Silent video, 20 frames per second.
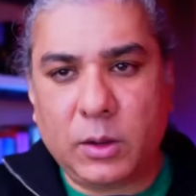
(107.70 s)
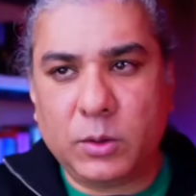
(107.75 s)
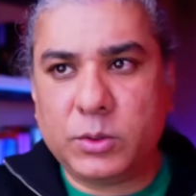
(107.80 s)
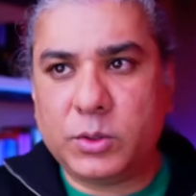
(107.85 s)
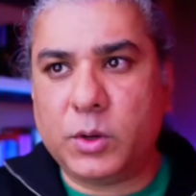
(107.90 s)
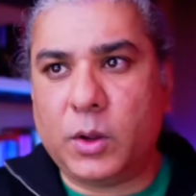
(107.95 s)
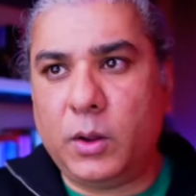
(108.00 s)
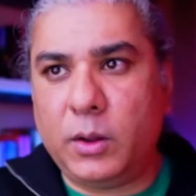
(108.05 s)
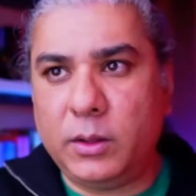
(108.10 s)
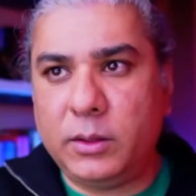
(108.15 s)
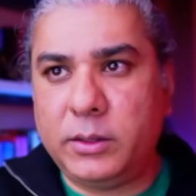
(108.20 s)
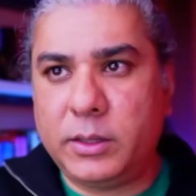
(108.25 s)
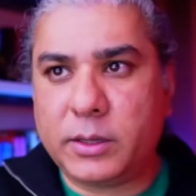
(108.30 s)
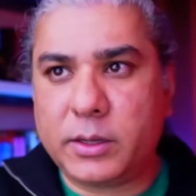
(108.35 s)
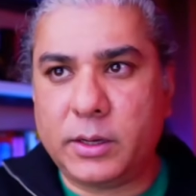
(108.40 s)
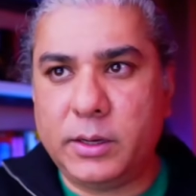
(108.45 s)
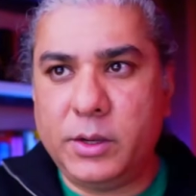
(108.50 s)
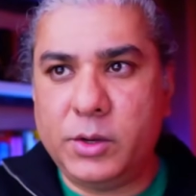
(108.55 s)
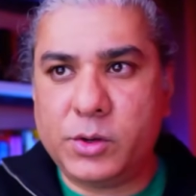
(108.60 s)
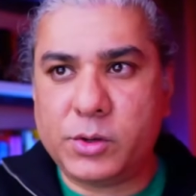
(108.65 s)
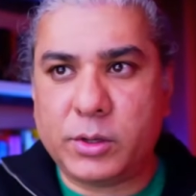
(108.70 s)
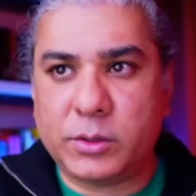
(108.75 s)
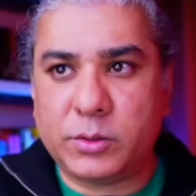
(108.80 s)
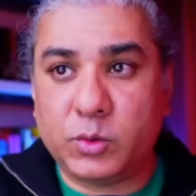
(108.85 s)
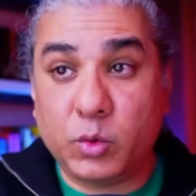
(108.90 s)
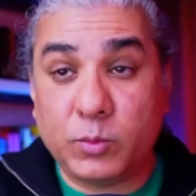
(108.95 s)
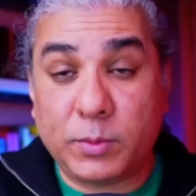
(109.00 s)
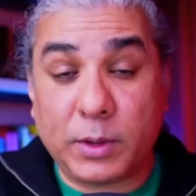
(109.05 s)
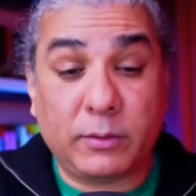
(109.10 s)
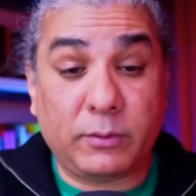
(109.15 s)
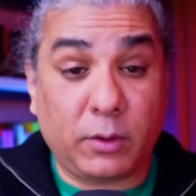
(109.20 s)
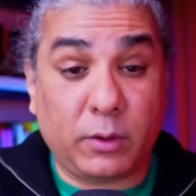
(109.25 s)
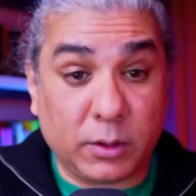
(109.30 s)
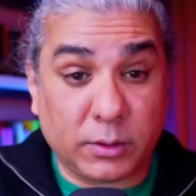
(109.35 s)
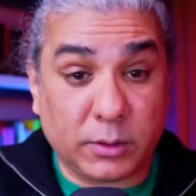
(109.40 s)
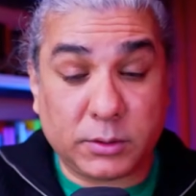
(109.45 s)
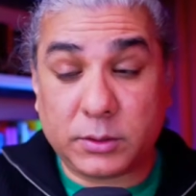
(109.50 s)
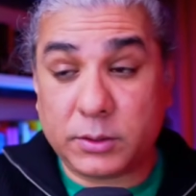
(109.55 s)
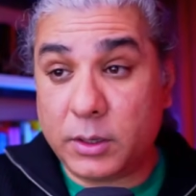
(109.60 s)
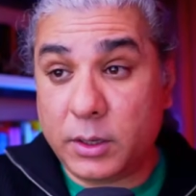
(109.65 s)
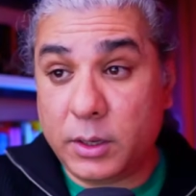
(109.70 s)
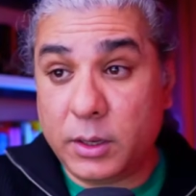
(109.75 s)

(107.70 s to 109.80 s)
tall the Kanishka Stupa was.